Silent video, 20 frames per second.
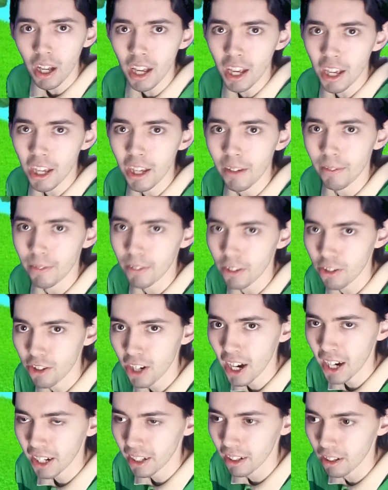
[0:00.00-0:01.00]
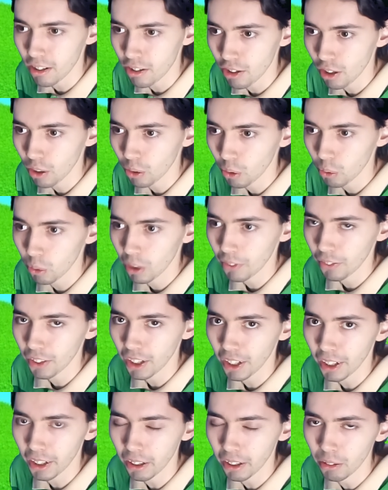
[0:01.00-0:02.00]
if Jack and Jill go up the
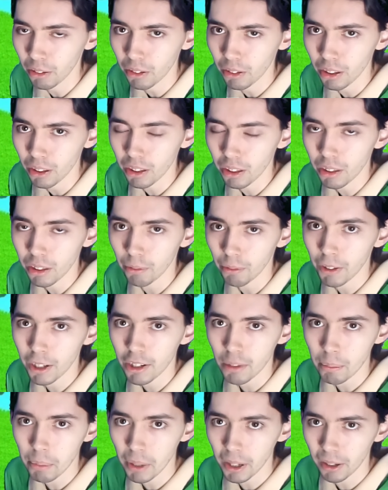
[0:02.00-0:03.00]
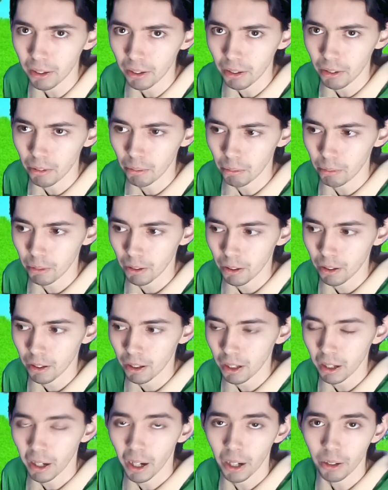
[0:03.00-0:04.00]
hill, to fetch a pail of
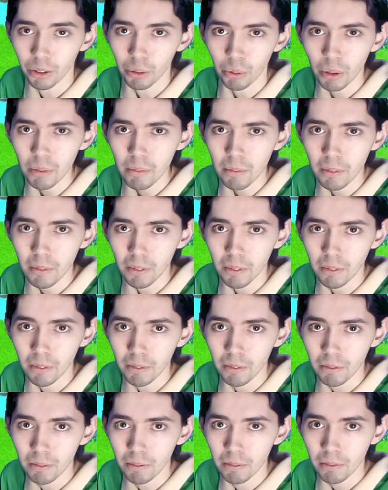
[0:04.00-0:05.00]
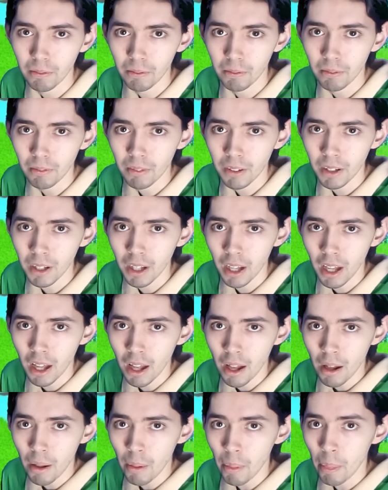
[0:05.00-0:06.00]
ice cream? Oh. No.
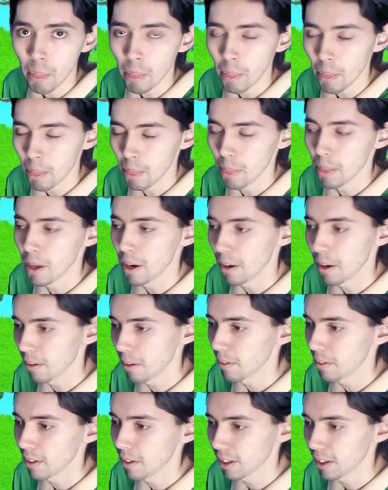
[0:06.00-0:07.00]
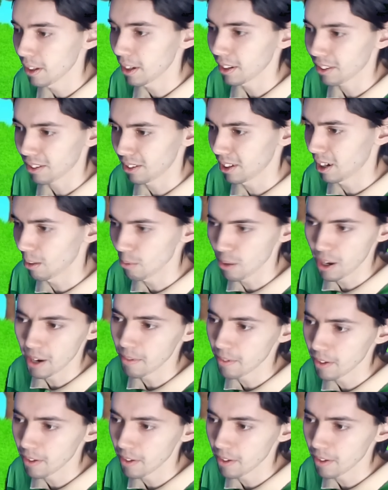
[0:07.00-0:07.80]
No. no that's not right.